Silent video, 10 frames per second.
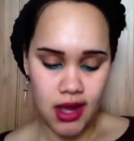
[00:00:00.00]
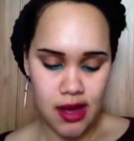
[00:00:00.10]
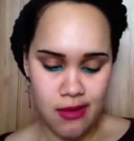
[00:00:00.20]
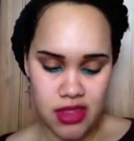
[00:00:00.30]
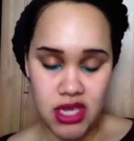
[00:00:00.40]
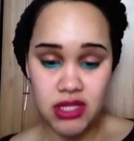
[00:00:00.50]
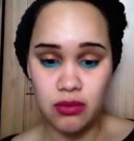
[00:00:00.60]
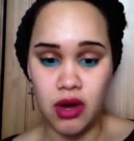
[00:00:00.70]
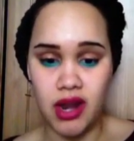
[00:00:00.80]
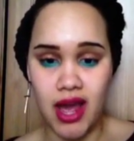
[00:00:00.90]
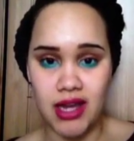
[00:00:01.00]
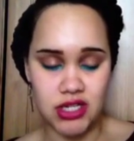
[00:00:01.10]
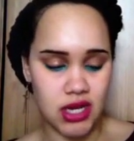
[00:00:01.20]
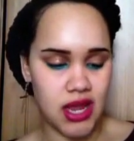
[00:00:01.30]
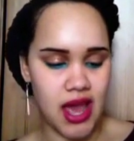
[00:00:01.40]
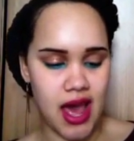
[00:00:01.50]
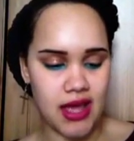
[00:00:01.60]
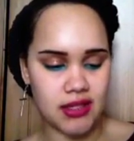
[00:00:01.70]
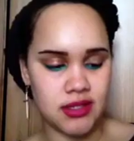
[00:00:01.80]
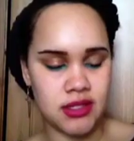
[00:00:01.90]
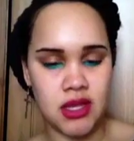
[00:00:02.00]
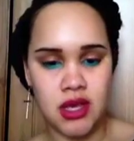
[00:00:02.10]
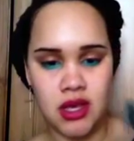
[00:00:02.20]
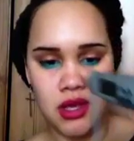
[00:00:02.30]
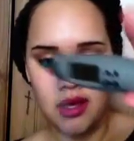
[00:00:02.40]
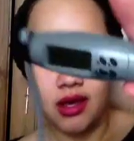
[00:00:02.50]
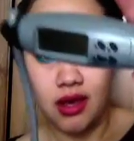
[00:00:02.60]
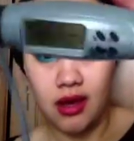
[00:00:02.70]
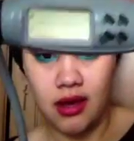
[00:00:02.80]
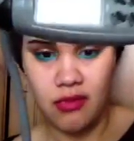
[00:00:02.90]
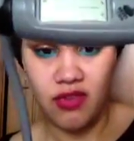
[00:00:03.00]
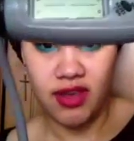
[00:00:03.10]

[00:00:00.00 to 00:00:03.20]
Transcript: And this one actually has, if you